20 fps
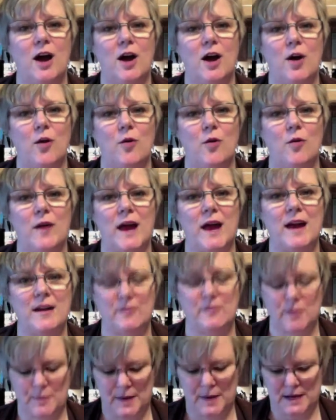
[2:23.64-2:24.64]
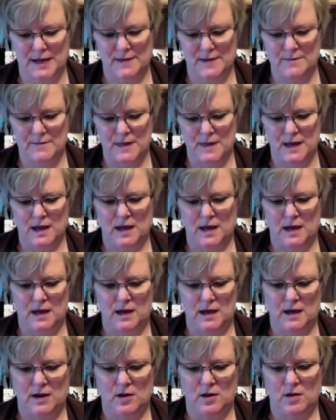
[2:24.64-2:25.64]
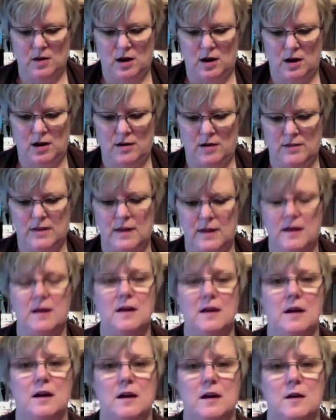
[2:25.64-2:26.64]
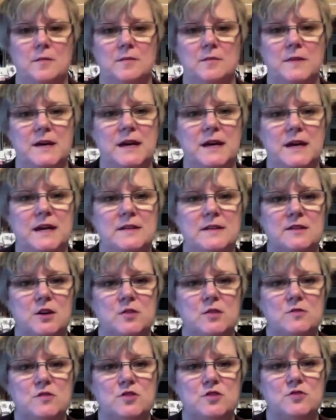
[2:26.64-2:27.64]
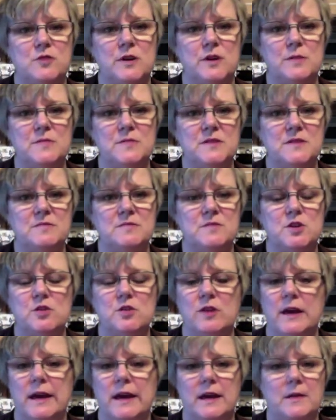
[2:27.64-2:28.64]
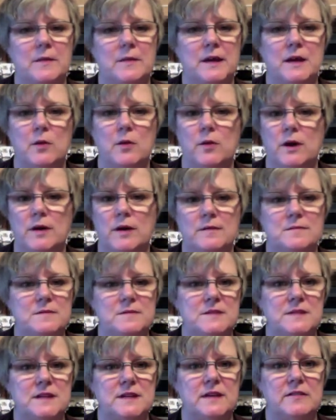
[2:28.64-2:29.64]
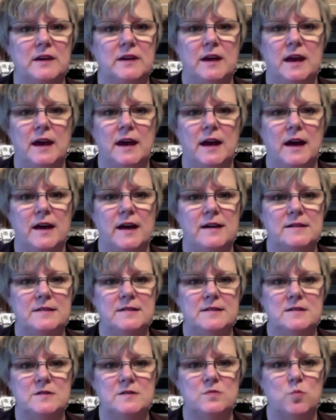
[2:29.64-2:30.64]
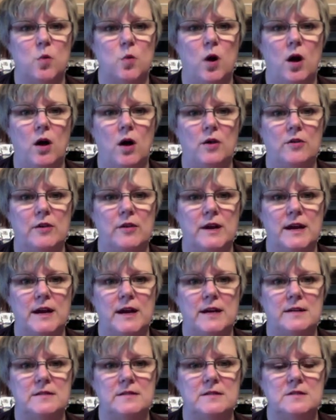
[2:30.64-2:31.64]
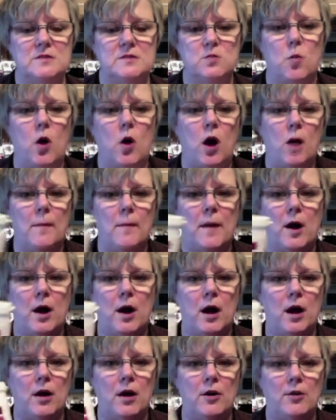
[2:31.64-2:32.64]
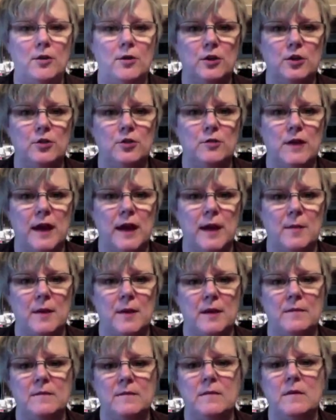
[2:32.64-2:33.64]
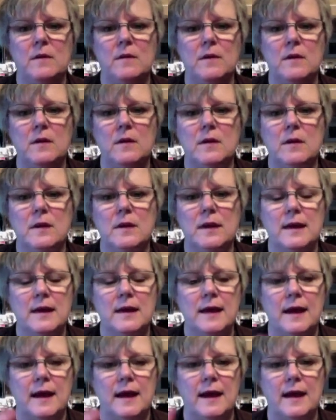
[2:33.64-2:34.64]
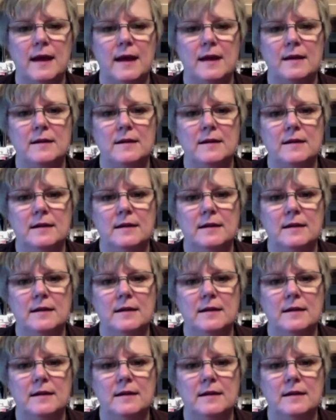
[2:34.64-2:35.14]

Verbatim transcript: Okay, everybody. Here are the um, ketone strips. You can get them anywhere CVS, Walgreens, Walmart, you name it and